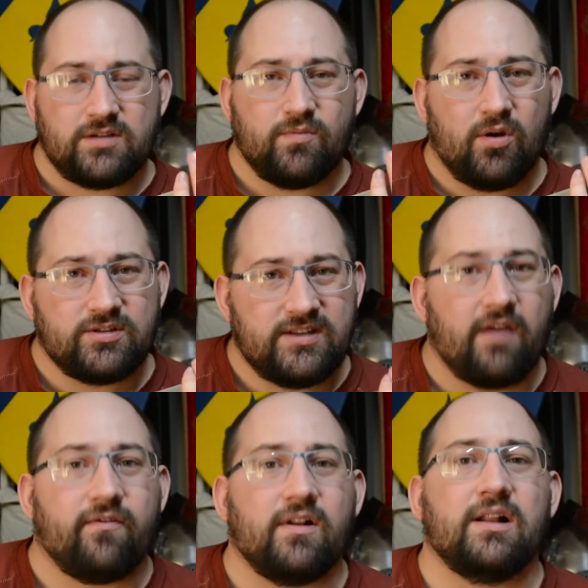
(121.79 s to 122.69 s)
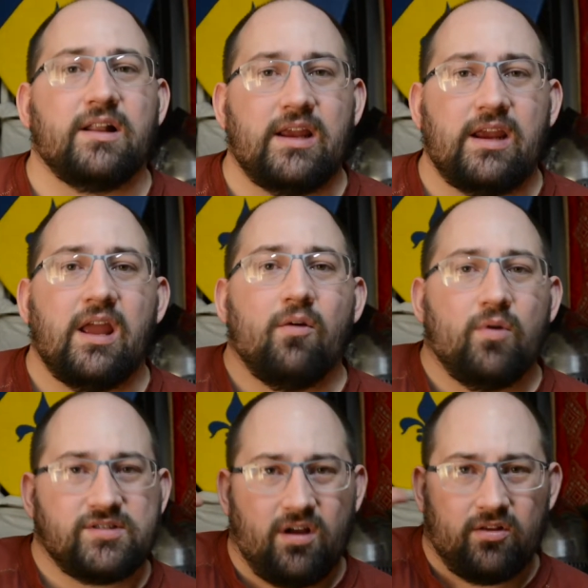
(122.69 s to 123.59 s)
is most definitely
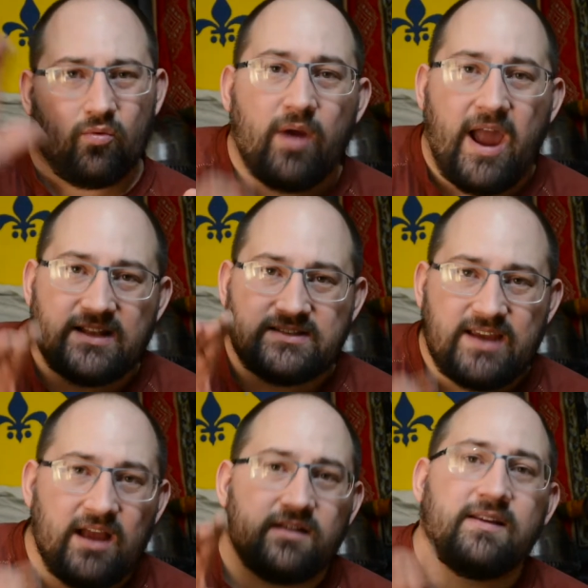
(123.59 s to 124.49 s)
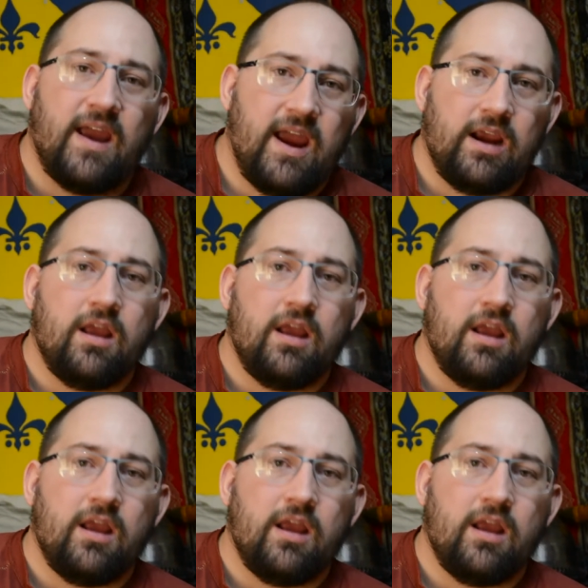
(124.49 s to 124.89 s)
what's called a rat tail tang.